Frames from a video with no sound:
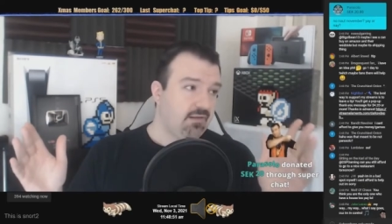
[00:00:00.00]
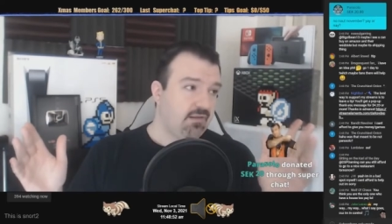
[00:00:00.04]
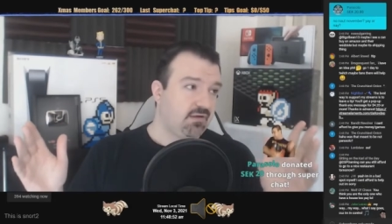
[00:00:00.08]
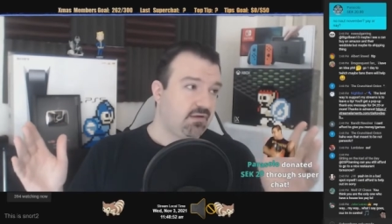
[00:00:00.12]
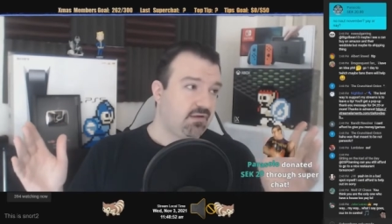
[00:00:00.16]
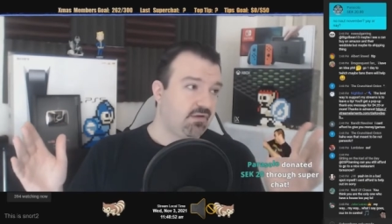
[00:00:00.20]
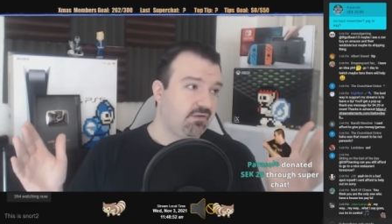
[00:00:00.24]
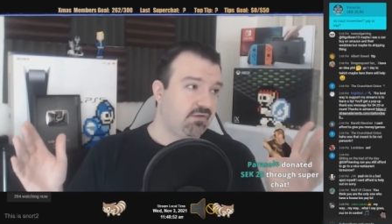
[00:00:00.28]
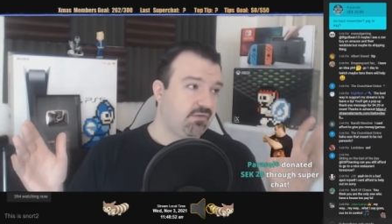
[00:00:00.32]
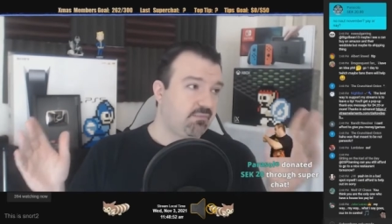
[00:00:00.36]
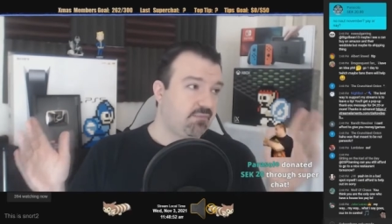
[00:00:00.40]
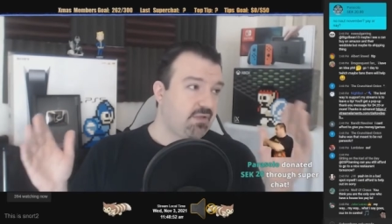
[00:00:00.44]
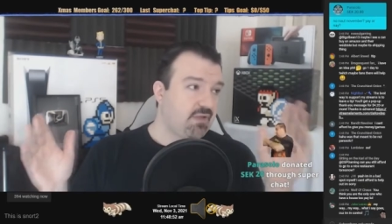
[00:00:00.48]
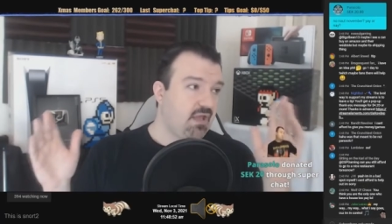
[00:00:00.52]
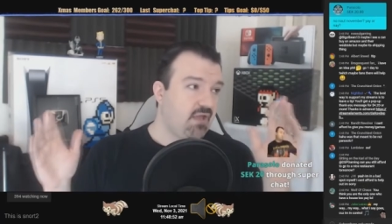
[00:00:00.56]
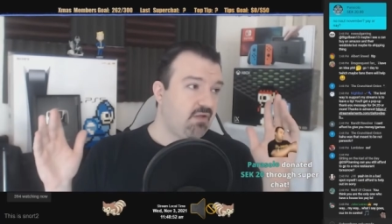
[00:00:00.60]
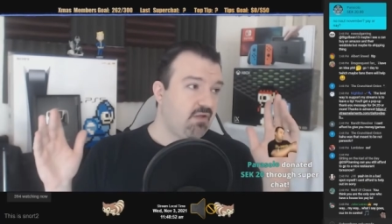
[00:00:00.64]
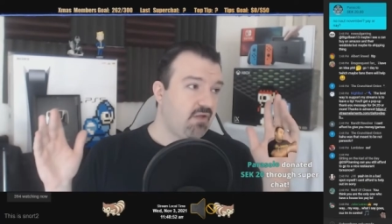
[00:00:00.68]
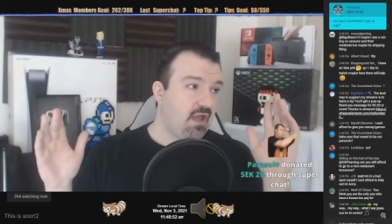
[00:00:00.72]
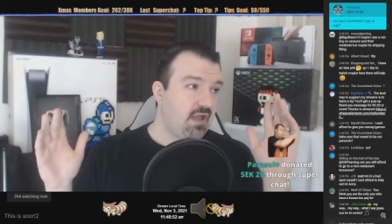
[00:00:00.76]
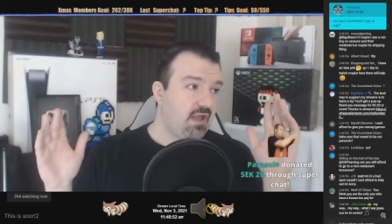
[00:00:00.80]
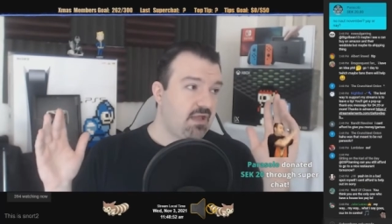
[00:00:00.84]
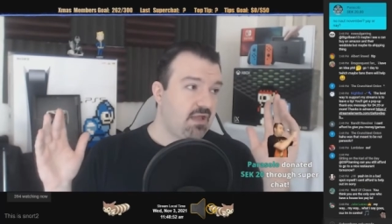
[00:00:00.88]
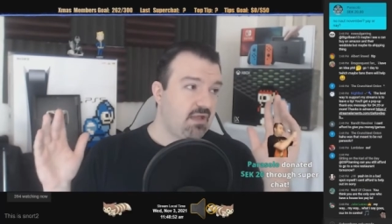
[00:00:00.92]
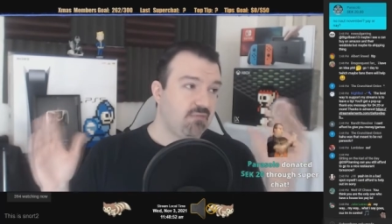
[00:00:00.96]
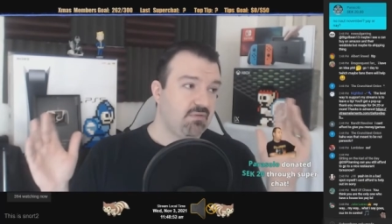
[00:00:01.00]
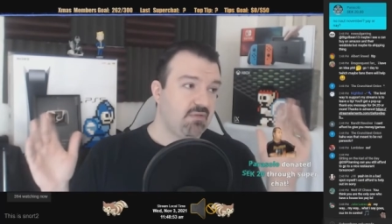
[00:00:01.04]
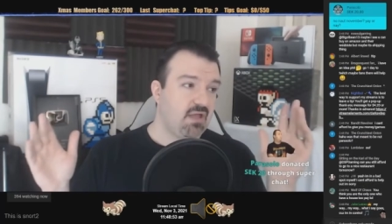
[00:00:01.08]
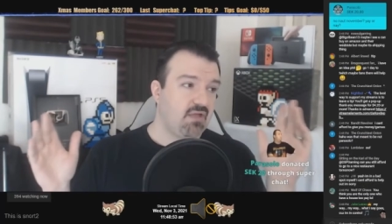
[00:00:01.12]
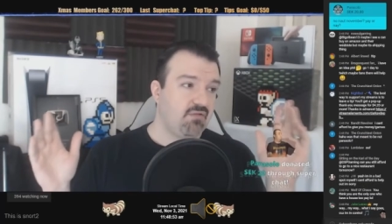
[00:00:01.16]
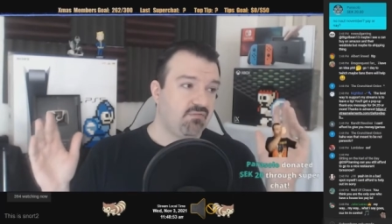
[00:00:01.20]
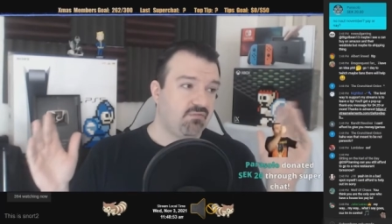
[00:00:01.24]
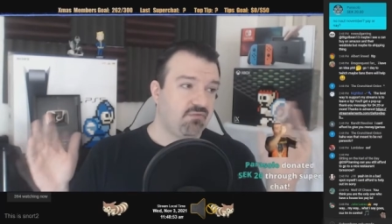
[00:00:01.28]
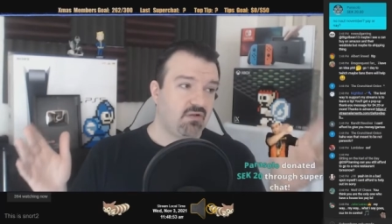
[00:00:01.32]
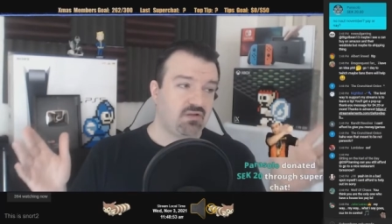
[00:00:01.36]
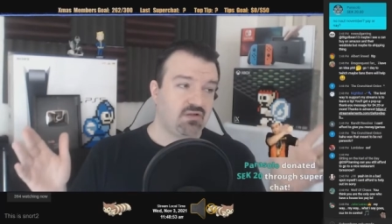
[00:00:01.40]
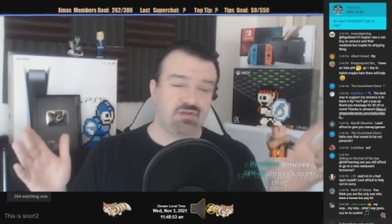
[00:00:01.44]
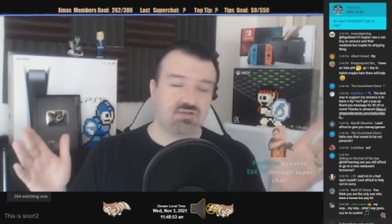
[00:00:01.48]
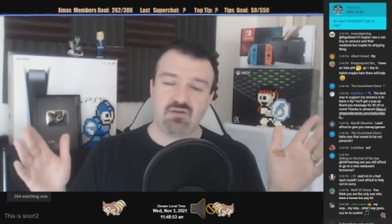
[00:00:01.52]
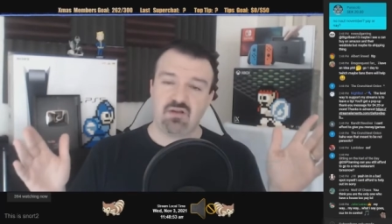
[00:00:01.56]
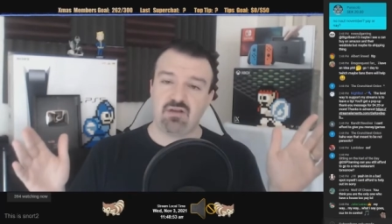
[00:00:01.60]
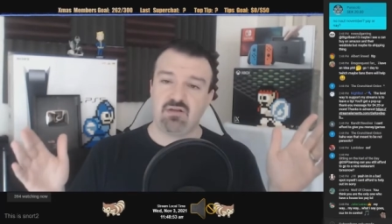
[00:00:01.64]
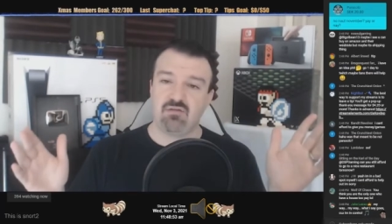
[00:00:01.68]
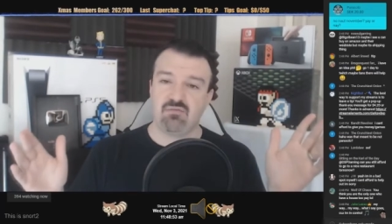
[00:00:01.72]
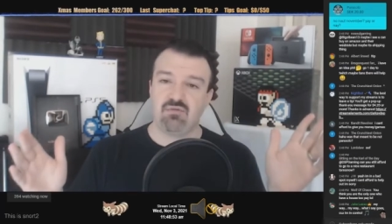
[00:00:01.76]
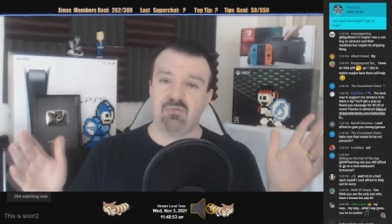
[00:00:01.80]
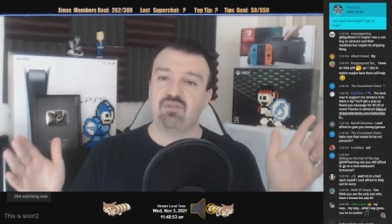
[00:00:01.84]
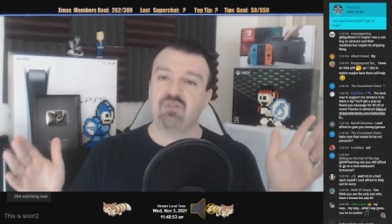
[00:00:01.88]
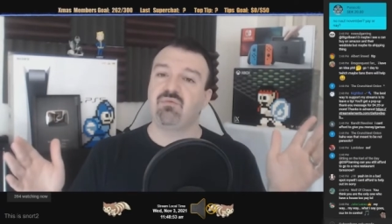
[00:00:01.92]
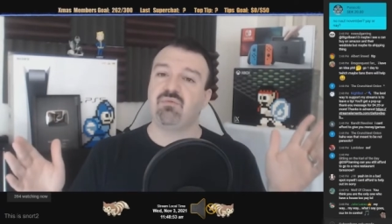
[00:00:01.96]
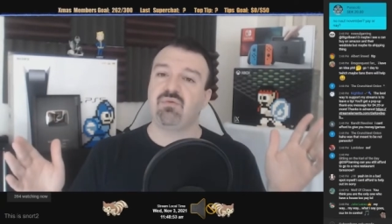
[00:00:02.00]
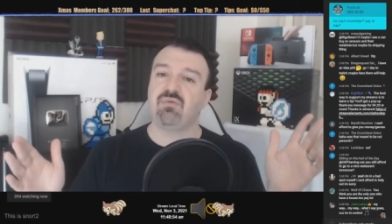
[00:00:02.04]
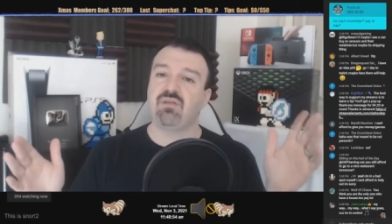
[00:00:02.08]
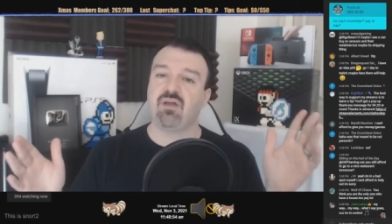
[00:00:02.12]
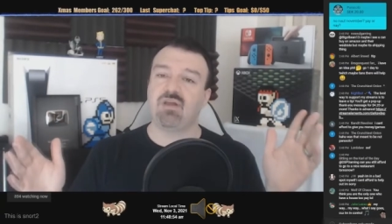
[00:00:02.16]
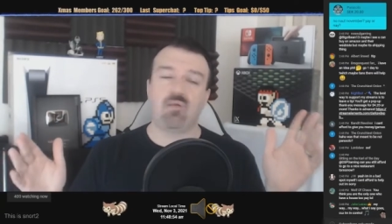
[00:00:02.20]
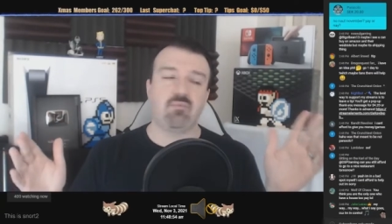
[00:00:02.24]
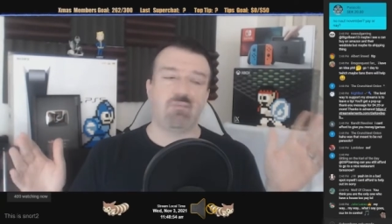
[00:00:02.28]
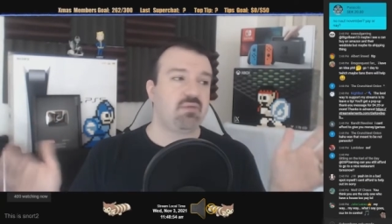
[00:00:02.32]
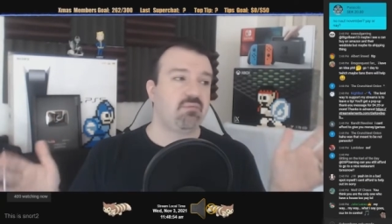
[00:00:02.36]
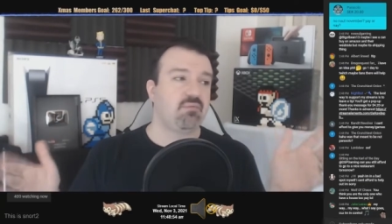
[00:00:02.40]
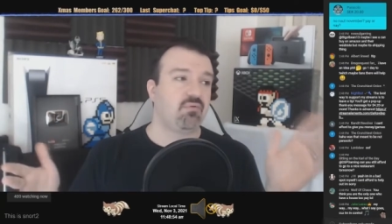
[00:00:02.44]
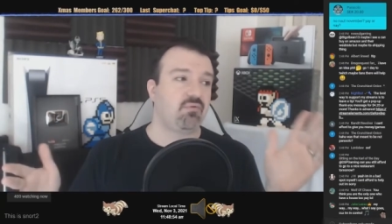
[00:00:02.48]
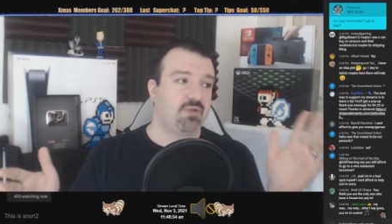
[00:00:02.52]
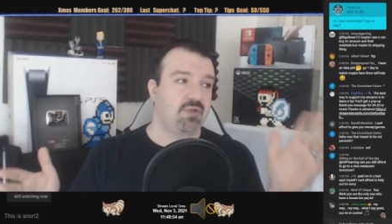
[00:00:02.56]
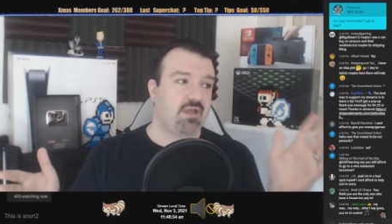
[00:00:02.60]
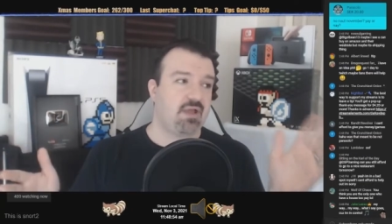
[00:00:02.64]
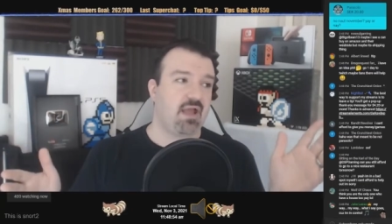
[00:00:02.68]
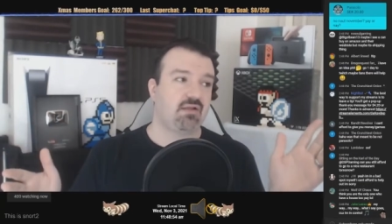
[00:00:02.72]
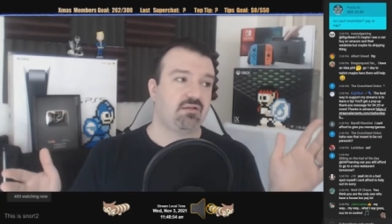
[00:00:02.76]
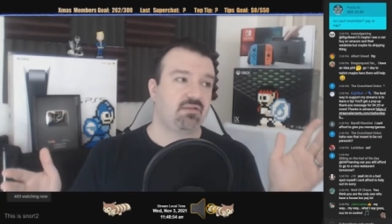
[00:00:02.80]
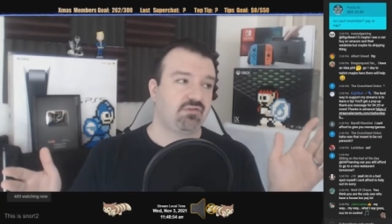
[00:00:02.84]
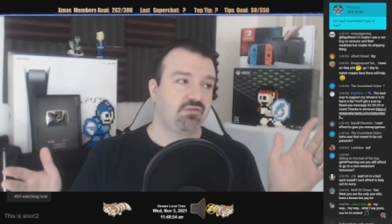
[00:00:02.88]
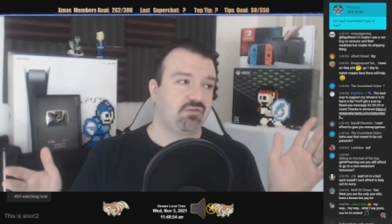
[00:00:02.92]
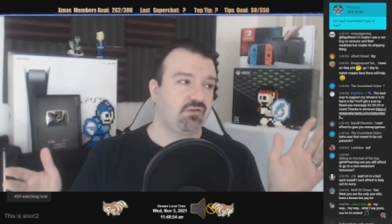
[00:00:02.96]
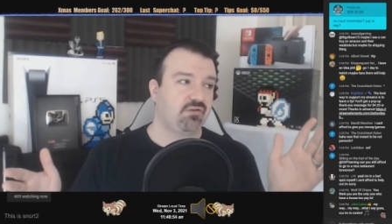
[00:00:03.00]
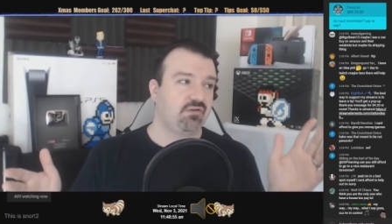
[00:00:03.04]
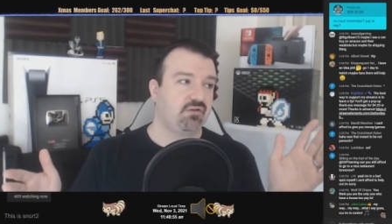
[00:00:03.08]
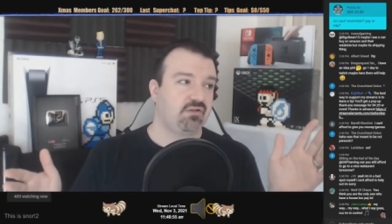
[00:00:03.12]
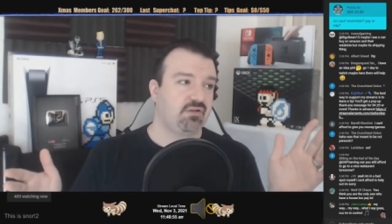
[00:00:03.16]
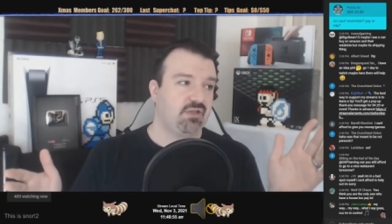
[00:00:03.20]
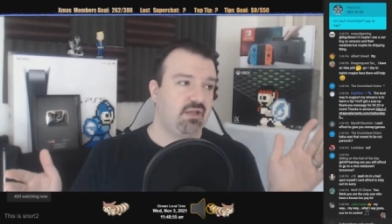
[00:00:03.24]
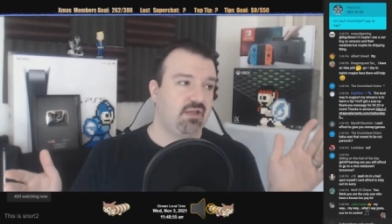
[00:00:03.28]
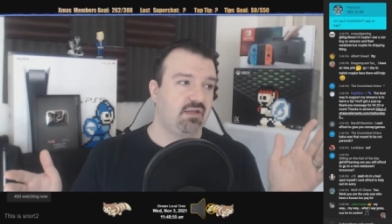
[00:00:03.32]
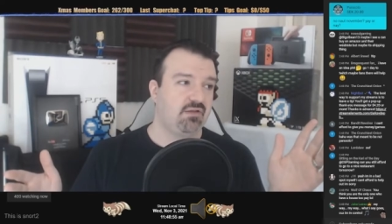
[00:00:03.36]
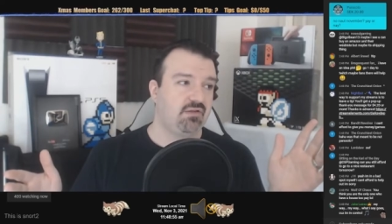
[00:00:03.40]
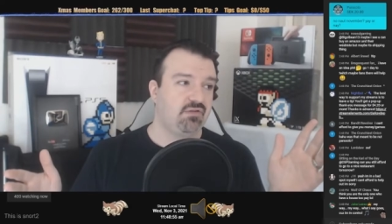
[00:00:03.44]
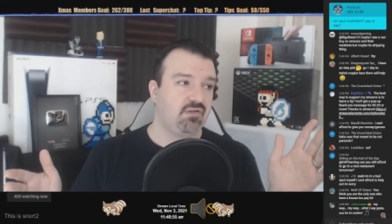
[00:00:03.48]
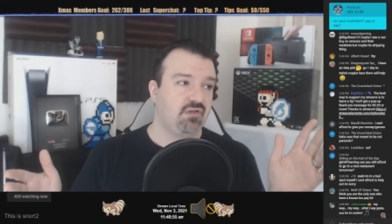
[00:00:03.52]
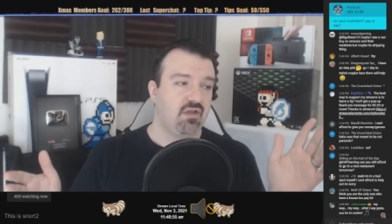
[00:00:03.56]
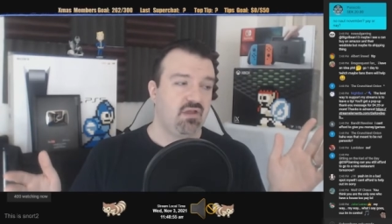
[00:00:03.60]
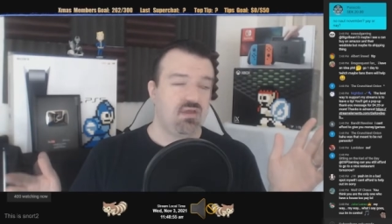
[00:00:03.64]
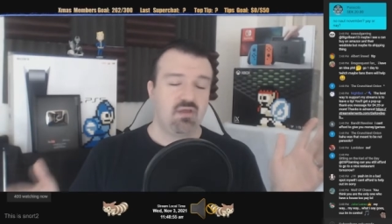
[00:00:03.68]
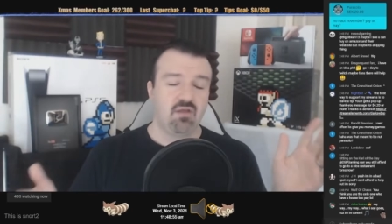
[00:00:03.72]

Because I am getting frustrated with how people react to certain things.